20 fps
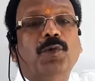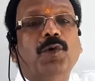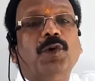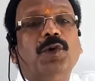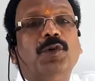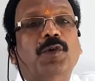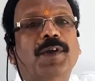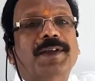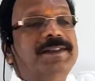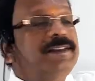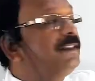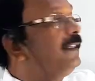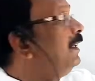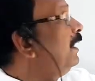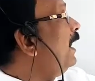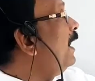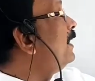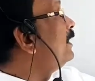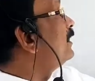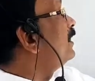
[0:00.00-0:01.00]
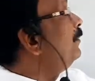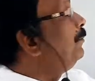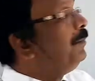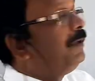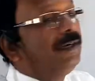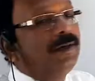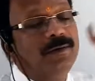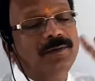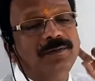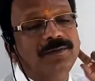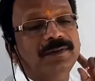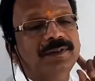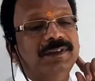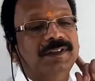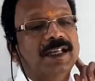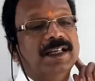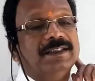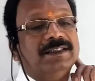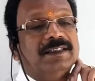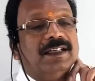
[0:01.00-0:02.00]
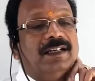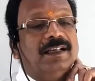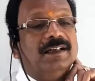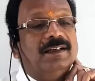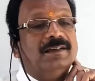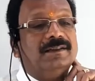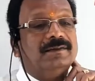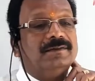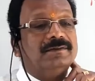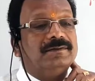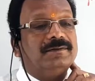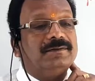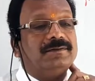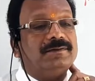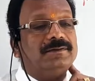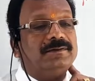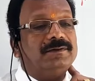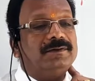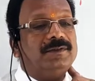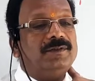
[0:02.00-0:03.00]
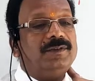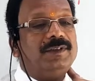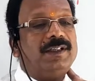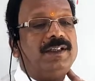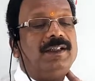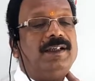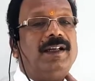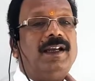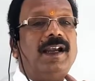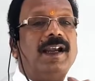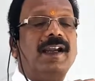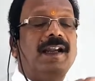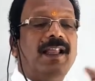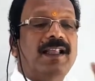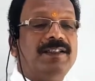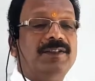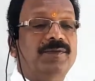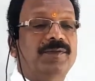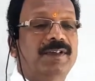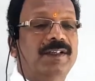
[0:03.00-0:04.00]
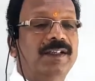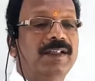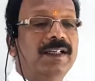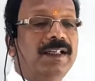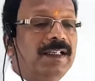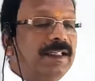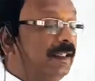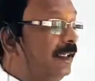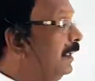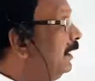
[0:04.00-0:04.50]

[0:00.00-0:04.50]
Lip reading: more noisy as compared to N channel. Okay. And last one,